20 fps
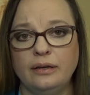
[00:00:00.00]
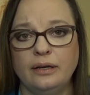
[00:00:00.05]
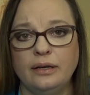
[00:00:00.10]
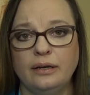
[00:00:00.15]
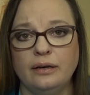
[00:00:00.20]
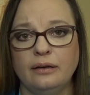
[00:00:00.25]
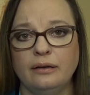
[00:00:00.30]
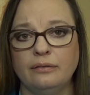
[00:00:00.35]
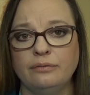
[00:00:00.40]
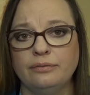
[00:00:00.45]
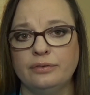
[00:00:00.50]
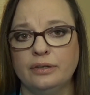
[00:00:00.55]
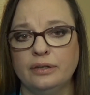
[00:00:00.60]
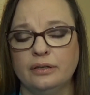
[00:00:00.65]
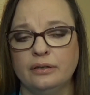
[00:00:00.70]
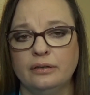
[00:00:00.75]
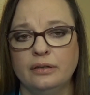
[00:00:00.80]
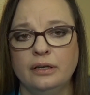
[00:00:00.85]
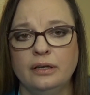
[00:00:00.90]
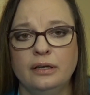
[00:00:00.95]
they have
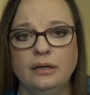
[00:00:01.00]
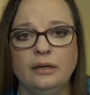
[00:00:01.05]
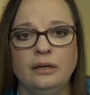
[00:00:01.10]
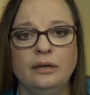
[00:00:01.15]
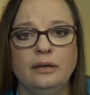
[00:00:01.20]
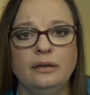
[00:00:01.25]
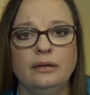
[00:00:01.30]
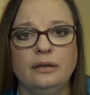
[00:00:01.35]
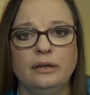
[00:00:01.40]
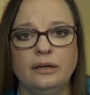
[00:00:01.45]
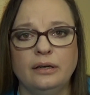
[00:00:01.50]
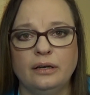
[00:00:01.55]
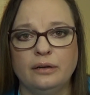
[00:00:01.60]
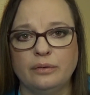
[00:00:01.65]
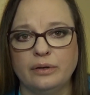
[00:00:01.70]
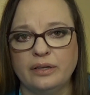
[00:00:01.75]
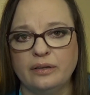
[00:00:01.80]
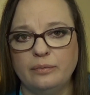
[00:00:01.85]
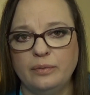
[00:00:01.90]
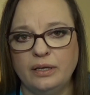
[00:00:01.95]

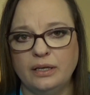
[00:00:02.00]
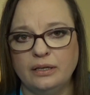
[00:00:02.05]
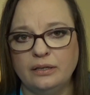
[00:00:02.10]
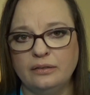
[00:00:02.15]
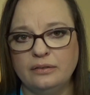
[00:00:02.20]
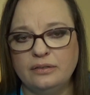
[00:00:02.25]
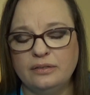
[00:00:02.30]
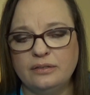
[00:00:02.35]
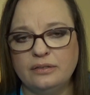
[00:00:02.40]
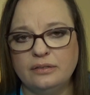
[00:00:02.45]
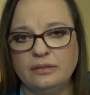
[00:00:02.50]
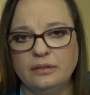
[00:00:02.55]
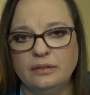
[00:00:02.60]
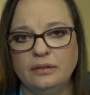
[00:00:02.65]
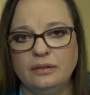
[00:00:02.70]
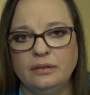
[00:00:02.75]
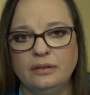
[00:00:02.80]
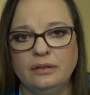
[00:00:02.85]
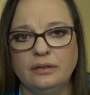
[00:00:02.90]
arrhythmias